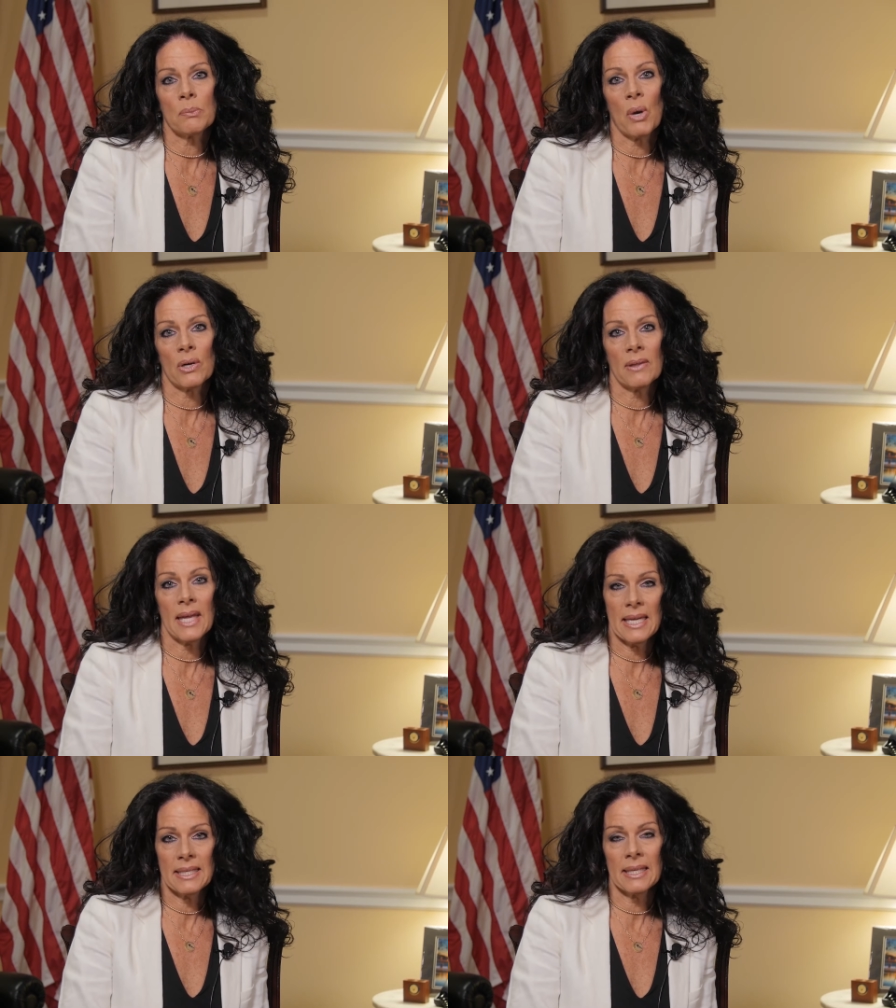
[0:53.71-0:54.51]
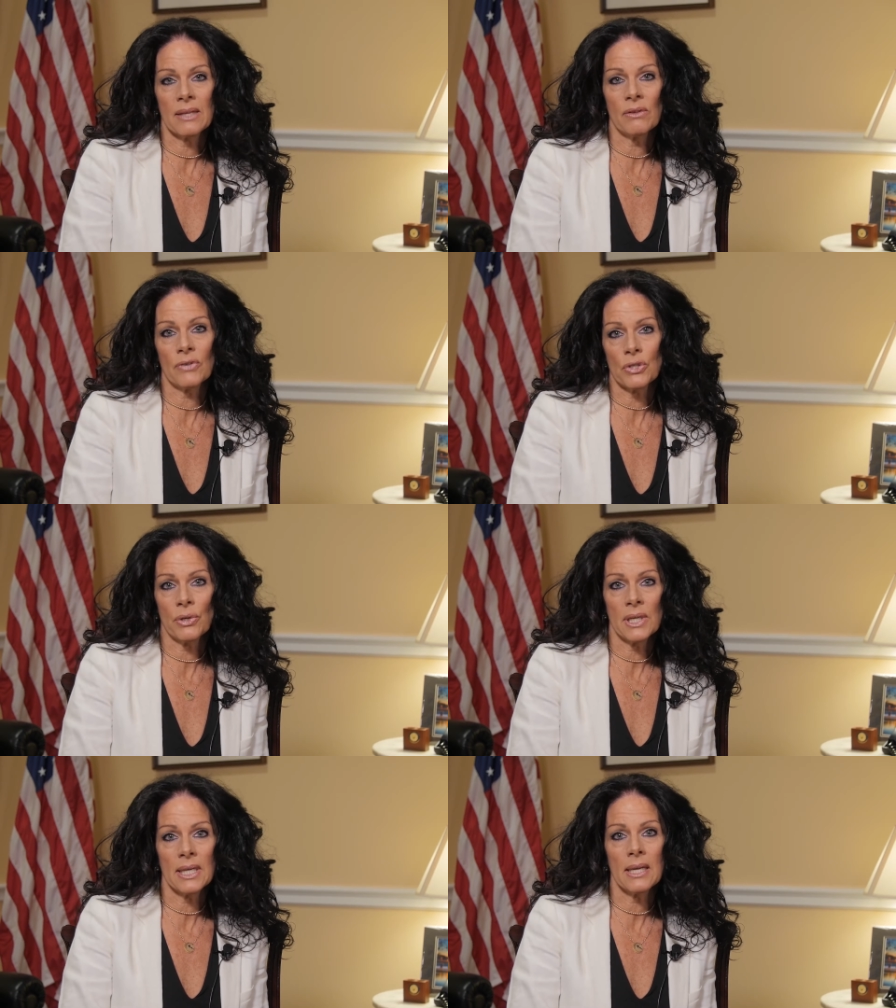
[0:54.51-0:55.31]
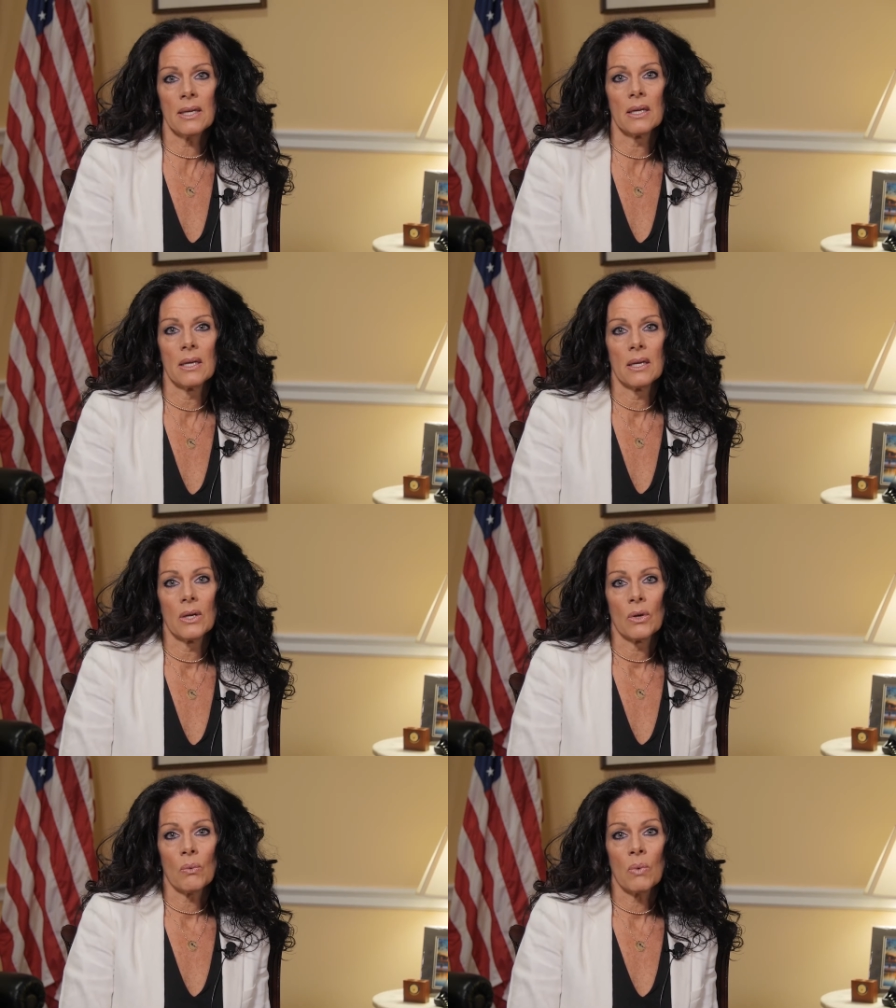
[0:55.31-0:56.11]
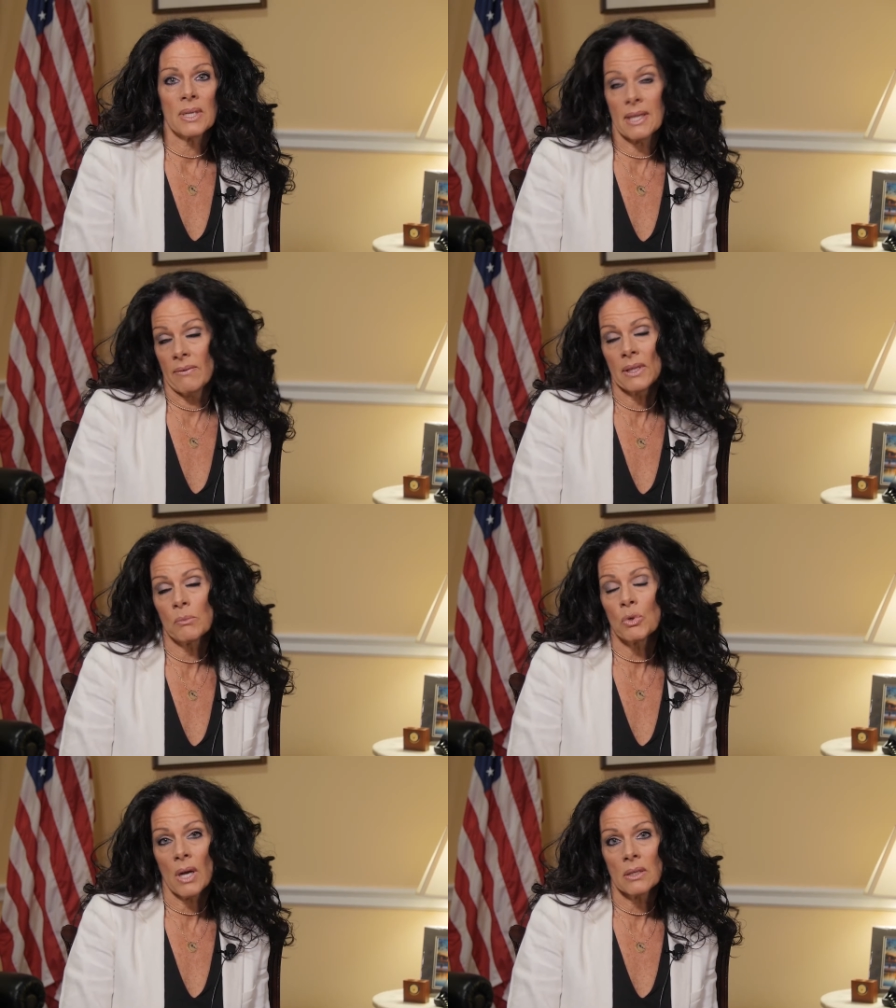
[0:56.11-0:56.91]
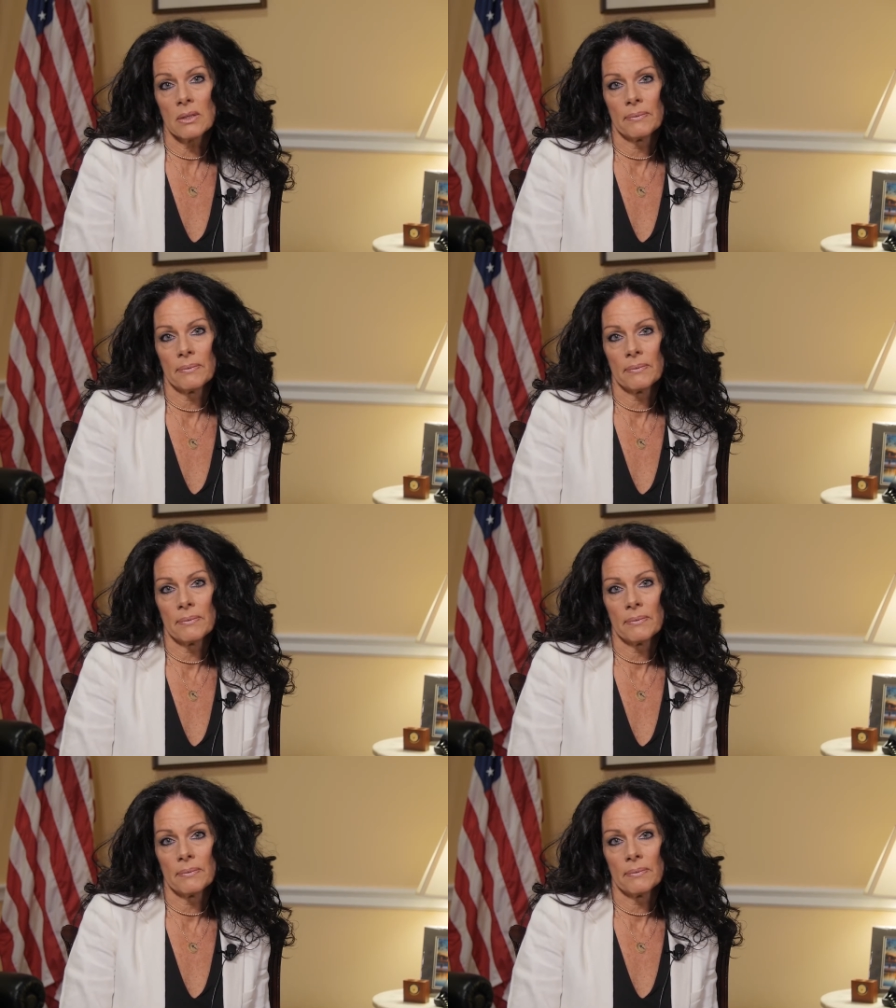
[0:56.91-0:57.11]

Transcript: part of the hazing in the fraternity was giving them drugs.